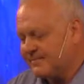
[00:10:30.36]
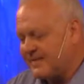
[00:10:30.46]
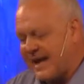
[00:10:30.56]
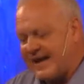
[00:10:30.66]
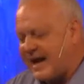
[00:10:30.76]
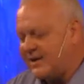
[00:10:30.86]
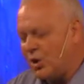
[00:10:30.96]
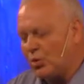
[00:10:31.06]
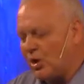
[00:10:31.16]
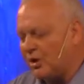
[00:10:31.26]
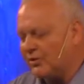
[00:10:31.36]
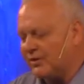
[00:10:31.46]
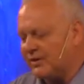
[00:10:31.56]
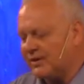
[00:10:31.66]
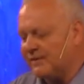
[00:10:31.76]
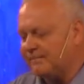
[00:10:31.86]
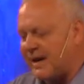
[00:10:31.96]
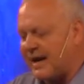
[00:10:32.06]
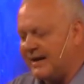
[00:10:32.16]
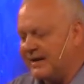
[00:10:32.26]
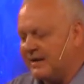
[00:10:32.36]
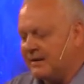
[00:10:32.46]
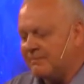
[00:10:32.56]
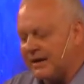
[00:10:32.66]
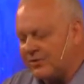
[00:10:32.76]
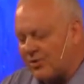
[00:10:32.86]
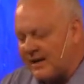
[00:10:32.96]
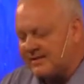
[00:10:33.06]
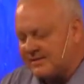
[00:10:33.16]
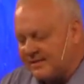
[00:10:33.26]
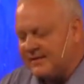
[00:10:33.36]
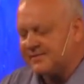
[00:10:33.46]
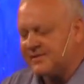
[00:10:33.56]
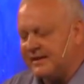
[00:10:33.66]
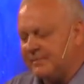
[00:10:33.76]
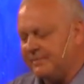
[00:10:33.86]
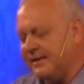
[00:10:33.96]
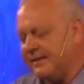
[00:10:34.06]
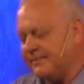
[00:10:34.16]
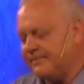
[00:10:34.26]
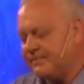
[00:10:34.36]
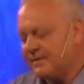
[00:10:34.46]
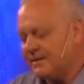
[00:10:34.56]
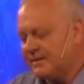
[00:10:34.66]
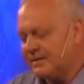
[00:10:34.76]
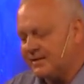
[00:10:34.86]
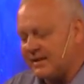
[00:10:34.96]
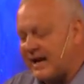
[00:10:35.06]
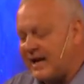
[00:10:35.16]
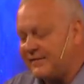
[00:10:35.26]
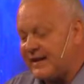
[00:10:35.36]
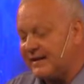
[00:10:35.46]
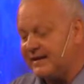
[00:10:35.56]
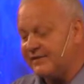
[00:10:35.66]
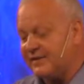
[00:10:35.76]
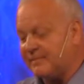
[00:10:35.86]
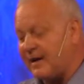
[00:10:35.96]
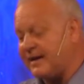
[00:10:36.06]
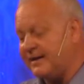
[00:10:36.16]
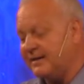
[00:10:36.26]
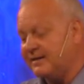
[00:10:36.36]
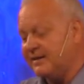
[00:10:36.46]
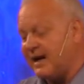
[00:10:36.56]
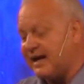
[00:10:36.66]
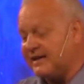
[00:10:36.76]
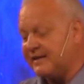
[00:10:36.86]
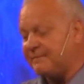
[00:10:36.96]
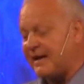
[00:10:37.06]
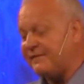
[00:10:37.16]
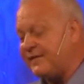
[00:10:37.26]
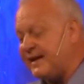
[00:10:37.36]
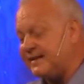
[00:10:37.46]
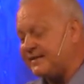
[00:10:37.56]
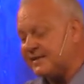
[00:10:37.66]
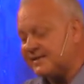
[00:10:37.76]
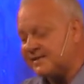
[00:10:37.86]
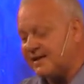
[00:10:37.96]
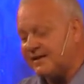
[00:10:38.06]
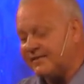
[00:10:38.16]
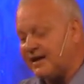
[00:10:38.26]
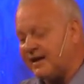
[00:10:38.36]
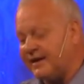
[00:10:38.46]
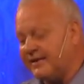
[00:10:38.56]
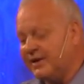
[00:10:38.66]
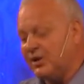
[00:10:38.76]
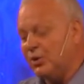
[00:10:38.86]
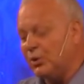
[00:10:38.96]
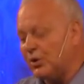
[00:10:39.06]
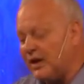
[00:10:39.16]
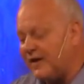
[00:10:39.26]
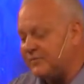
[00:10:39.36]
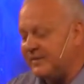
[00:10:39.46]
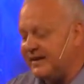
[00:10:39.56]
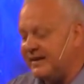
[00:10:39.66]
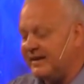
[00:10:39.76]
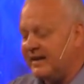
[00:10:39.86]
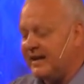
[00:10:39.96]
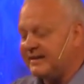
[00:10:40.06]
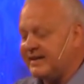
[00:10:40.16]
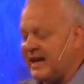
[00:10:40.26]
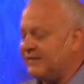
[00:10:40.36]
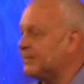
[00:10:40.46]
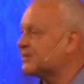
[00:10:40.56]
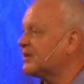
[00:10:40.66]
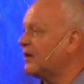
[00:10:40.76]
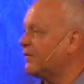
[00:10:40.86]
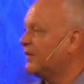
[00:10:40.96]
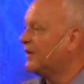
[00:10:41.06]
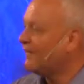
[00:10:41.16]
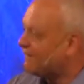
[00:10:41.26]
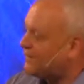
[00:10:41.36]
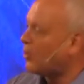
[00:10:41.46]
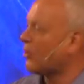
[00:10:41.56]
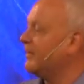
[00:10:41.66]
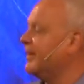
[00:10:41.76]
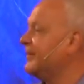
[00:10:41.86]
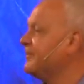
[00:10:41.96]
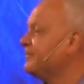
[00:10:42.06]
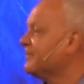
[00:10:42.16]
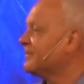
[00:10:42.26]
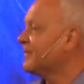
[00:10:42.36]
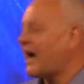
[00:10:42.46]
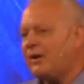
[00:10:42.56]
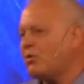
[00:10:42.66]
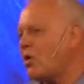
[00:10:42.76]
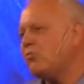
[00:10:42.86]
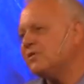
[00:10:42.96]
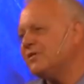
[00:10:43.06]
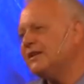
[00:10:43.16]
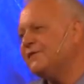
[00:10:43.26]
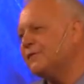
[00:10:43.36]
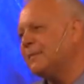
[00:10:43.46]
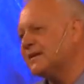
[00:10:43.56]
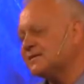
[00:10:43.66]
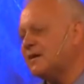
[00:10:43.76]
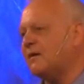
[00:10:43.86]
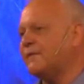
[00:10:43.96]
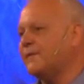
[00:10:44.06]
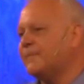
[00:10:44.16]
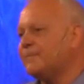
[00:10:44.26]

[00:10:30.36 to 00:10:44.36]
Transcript: and I no longer live by, but Christ lives in me. The life I live in the body, I live by faith in the Son of God who loved me and gave himself for me. I no longer live for myself.